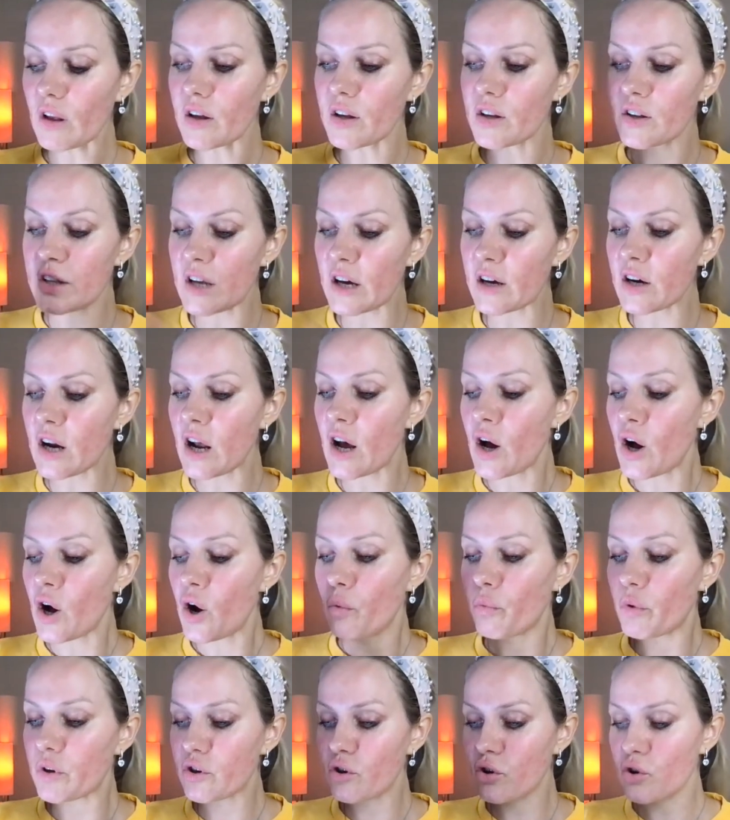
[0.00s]
Then
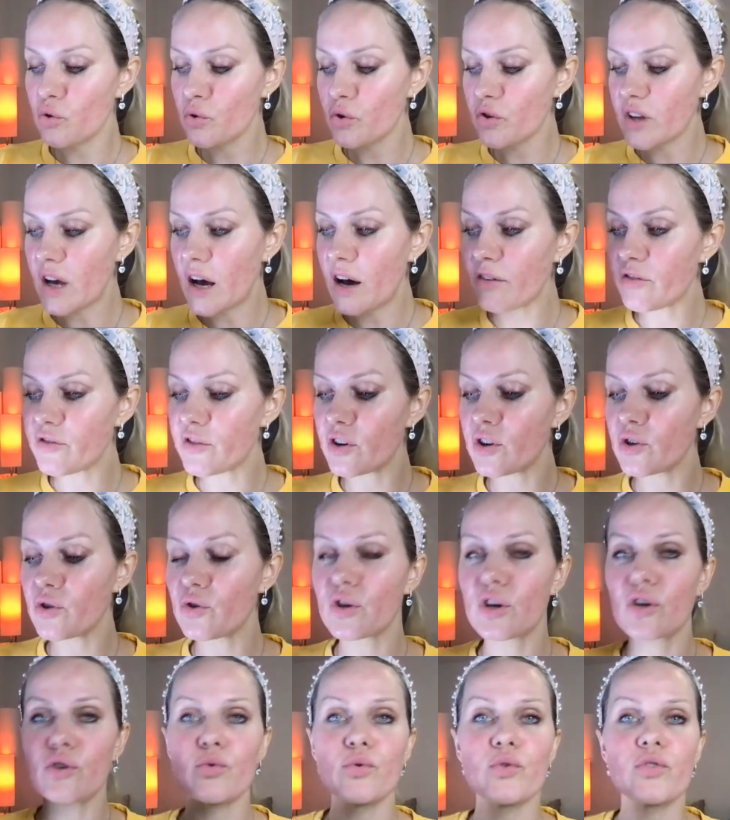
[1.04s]
what you use after, you
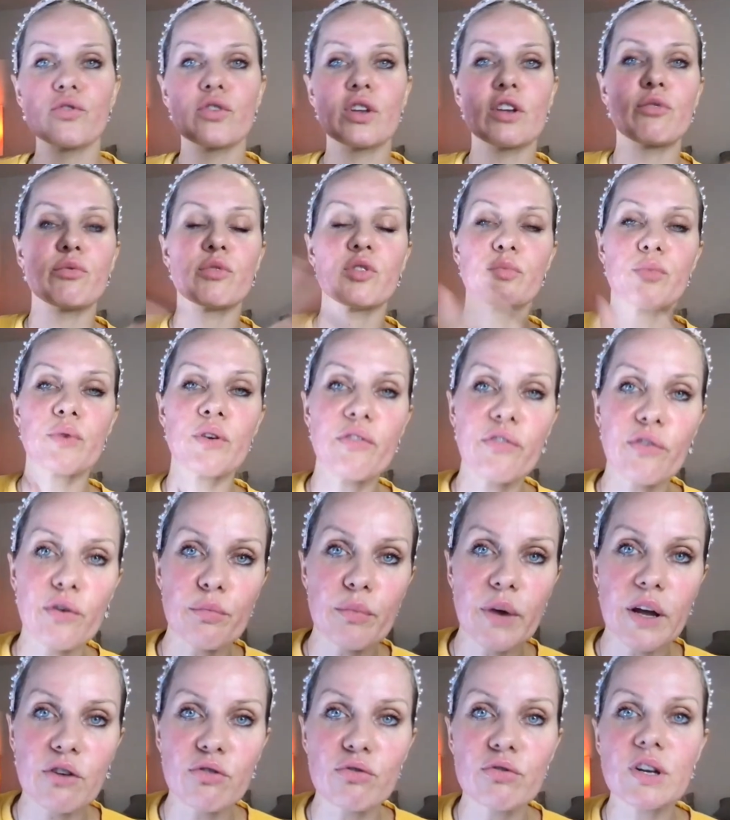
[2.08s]
can use serums before
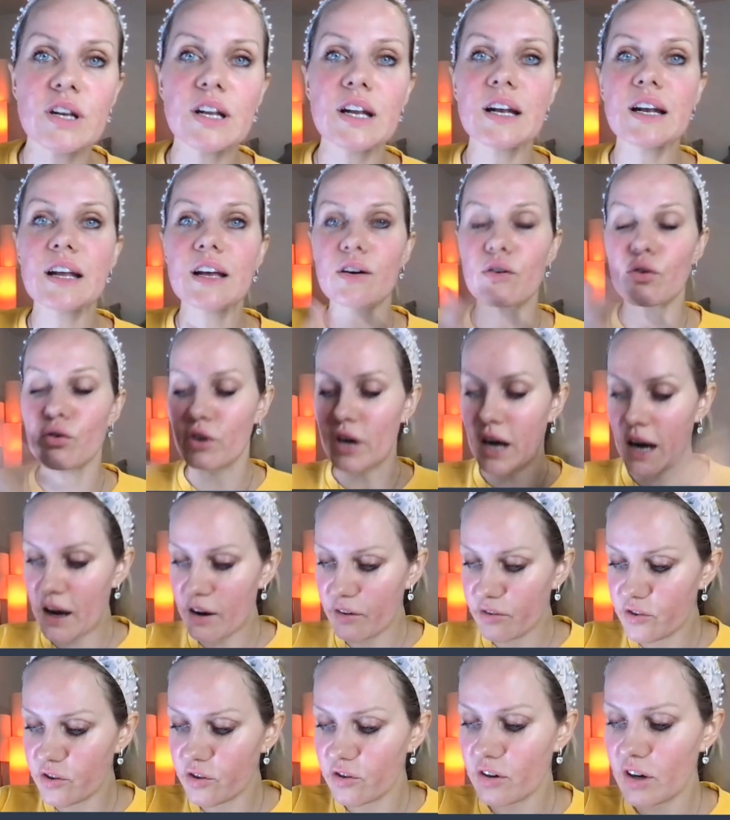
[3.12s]
microneedling or
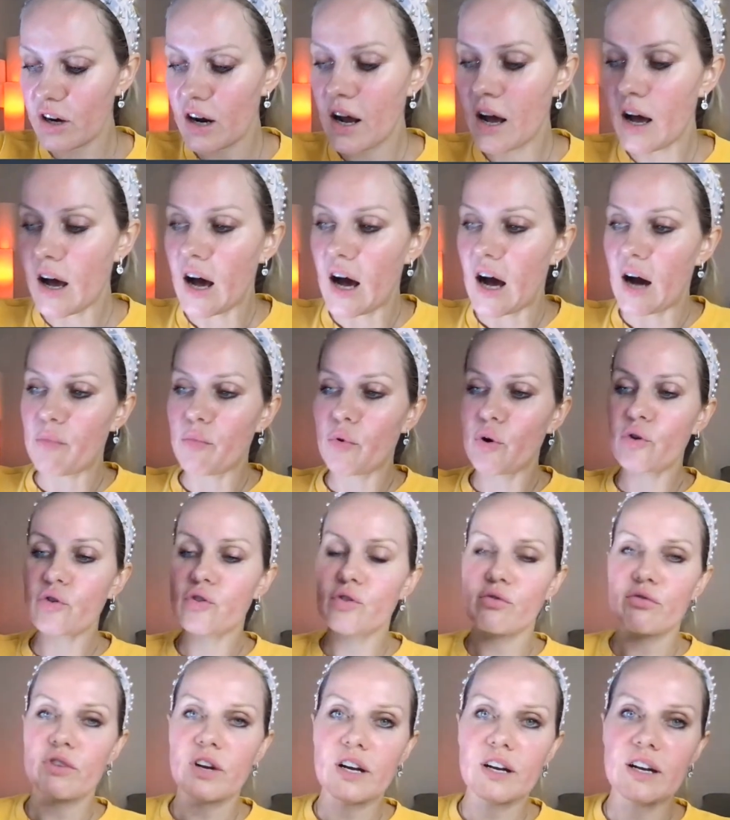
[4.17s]
after. I'm
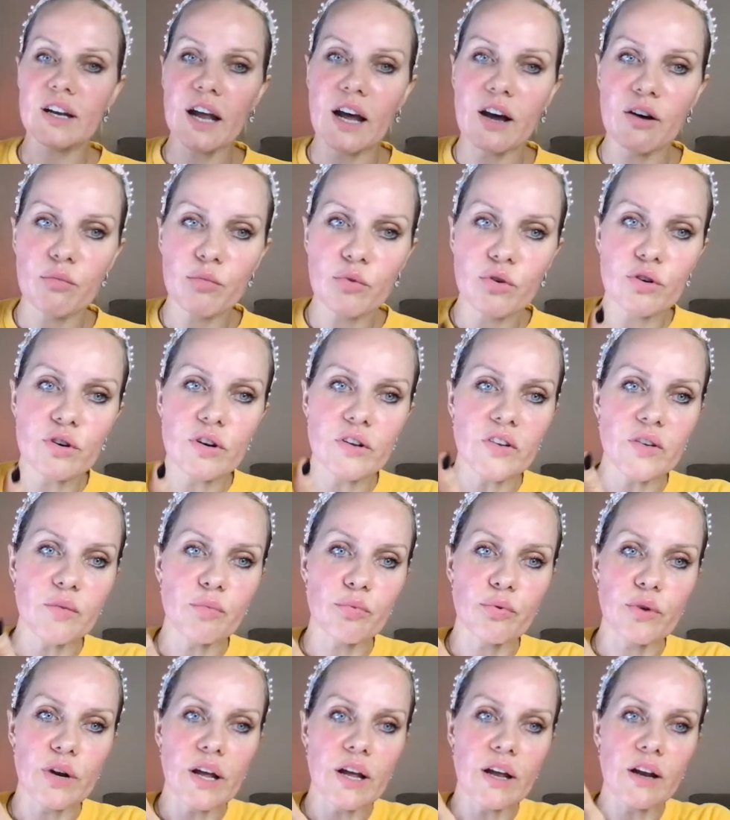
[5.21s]
also right now, I'm going to
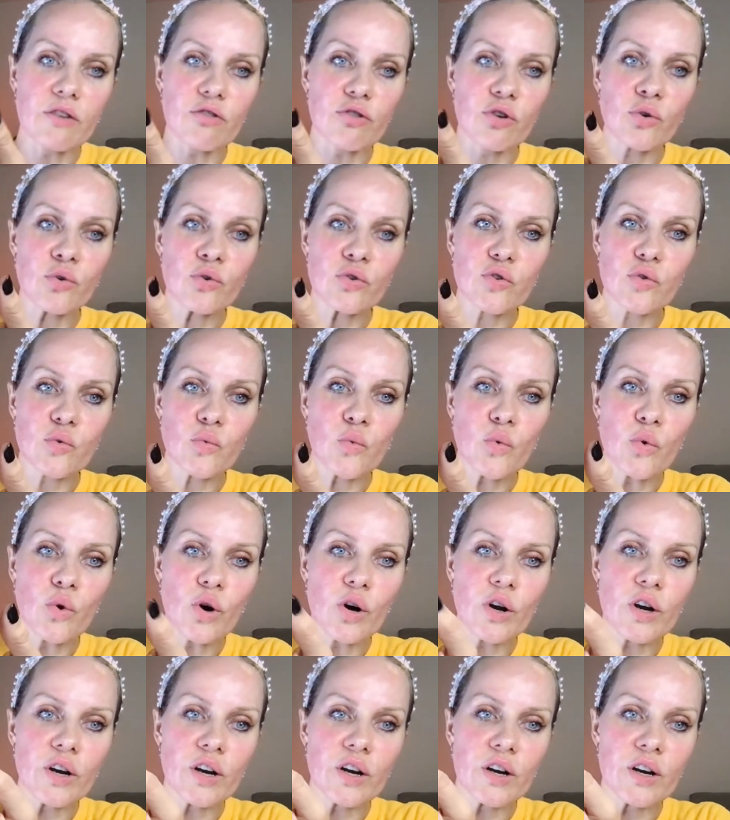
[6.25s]
spray rose
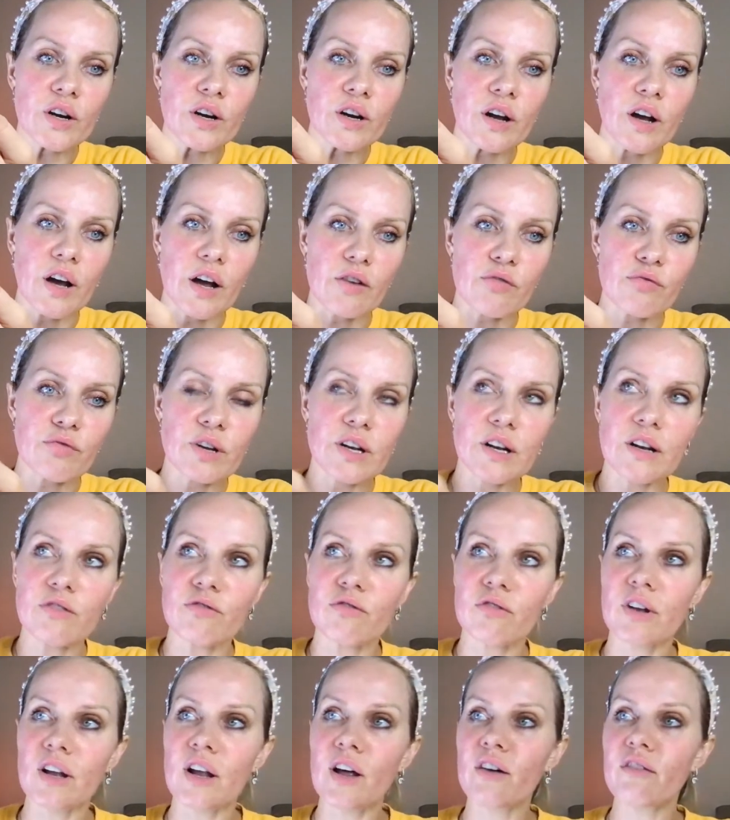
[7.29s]
water. I really
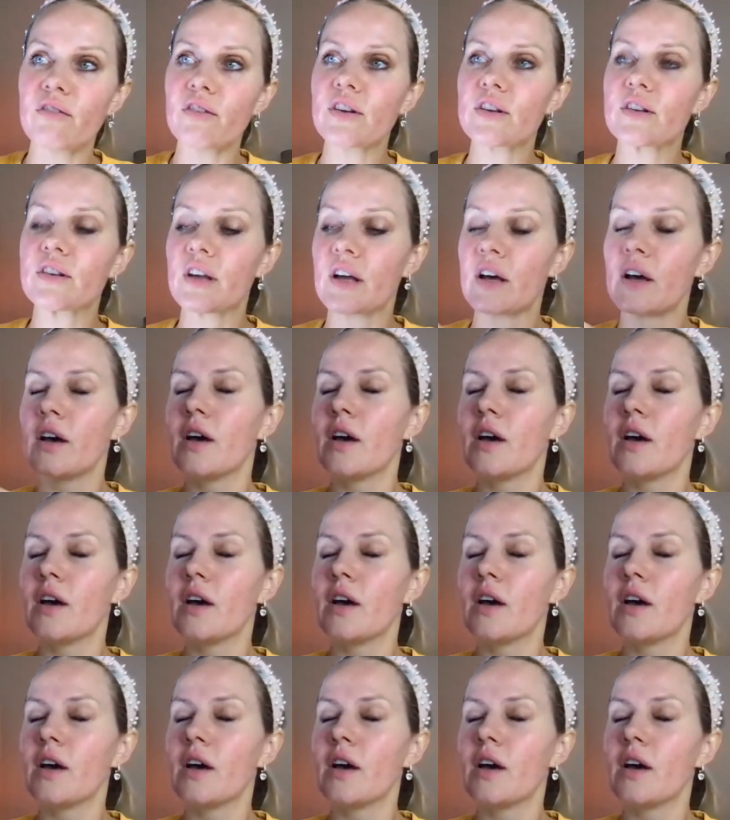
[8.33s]
love it.